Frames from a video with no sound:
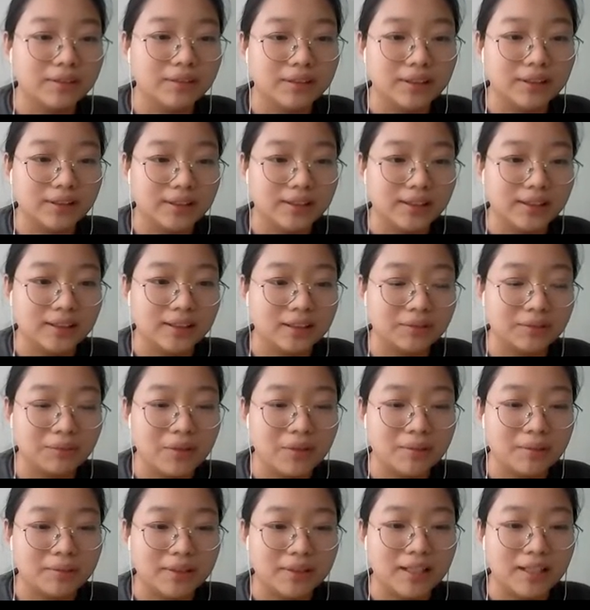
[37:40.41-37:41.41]
just this
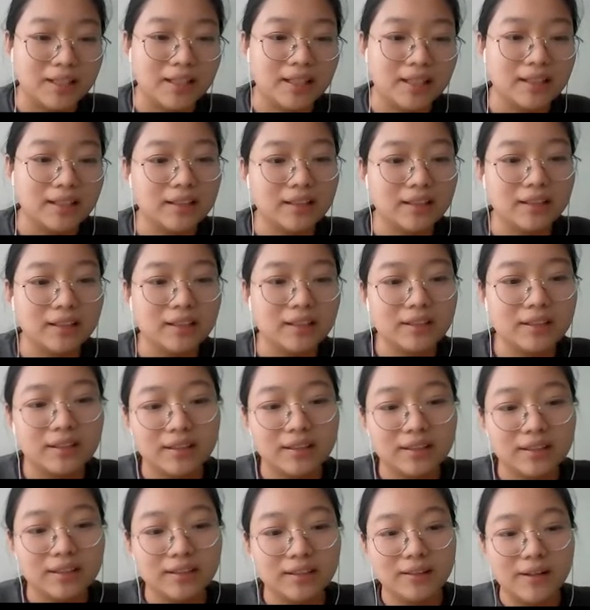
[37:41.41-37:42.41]
website,
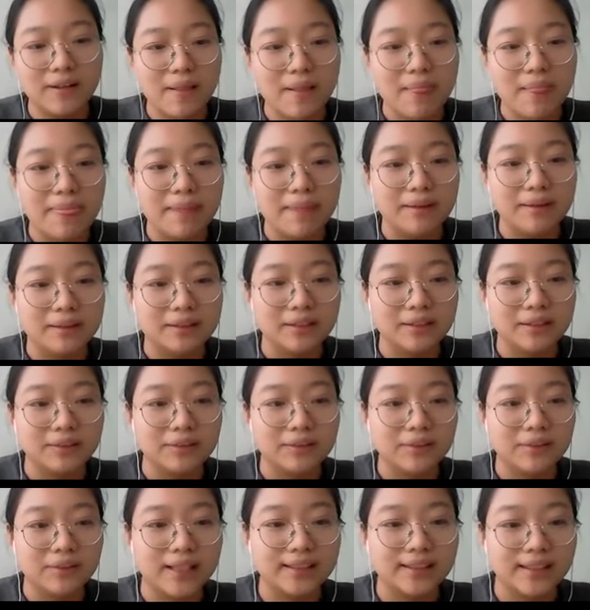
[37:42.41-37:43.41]
so
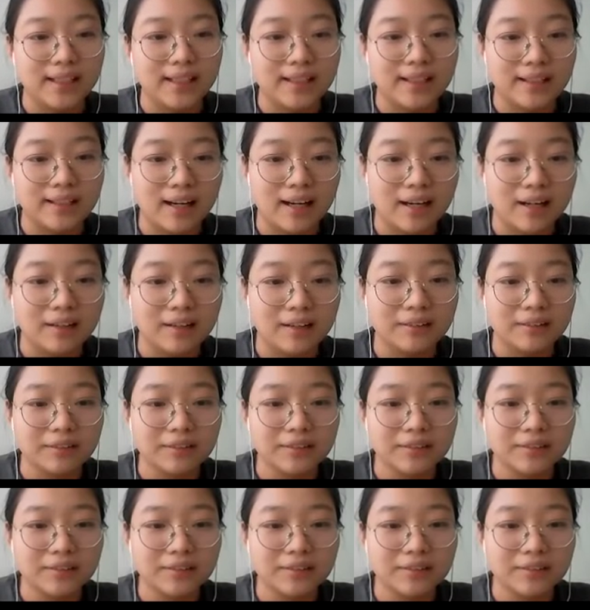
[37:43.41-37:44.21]
you can check it out.